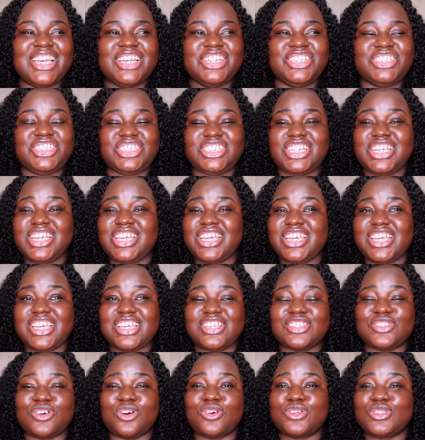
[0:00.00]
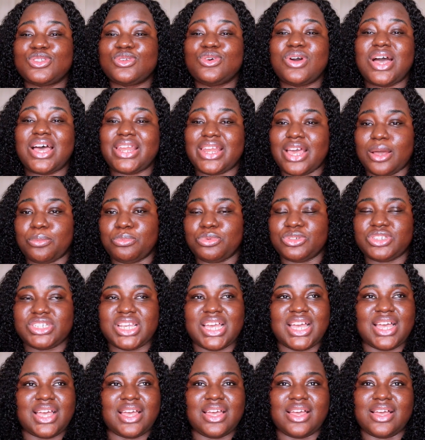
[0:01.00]
She is also an
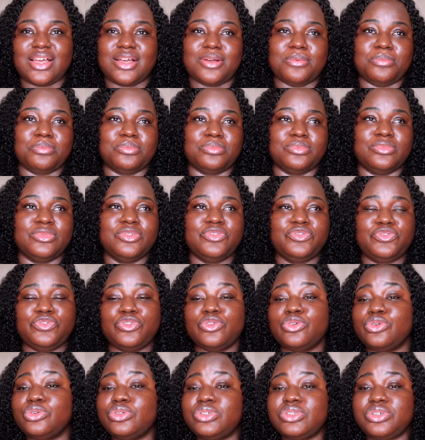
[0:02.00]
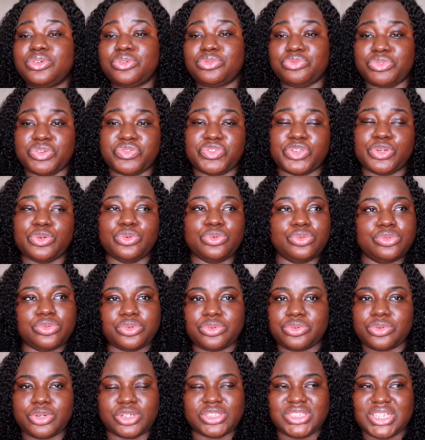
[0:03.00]
Abuja um, food review
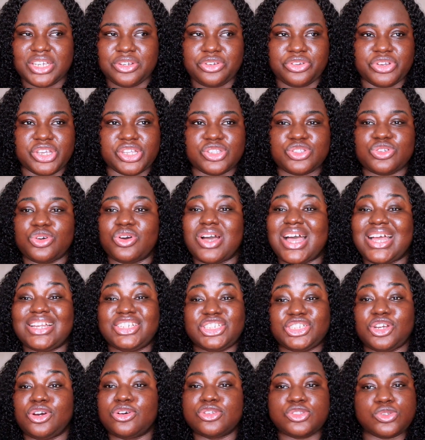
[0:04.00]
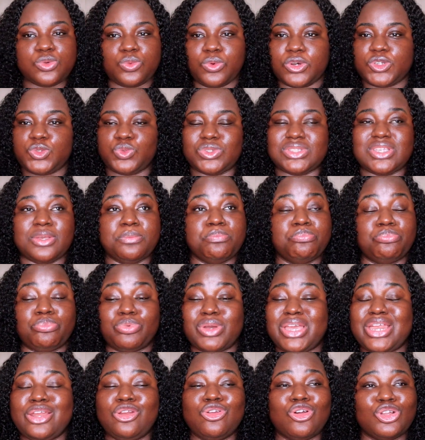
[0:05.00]
content creator, and she also works with a,
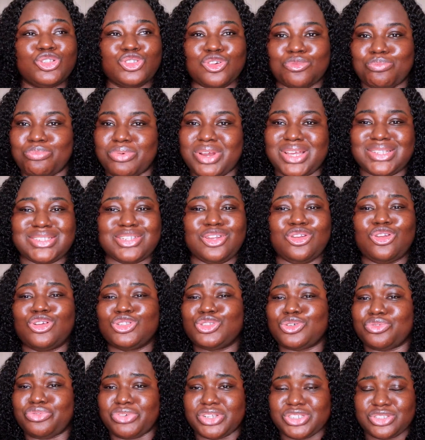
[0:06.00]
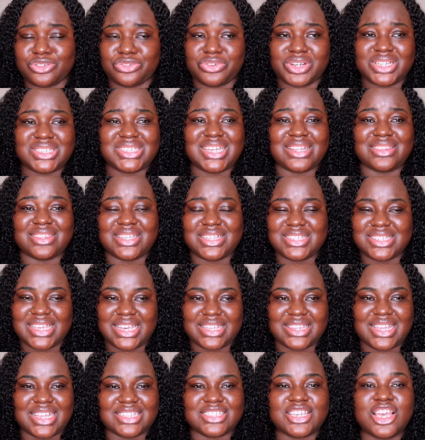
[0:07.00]
a lot of brands, a lot of restaurants and things
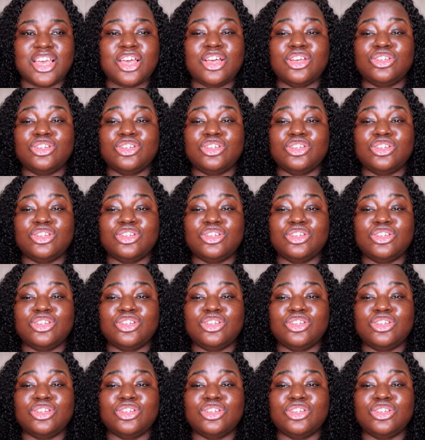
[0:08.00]
like that.